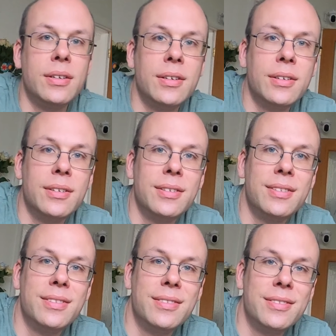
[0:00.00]

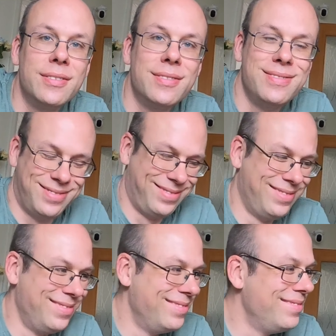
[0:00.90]

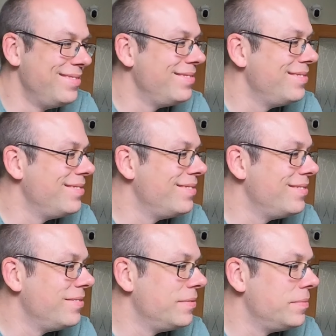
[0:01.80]

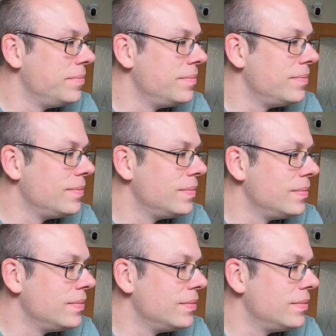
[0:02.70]
The person shown says nothing.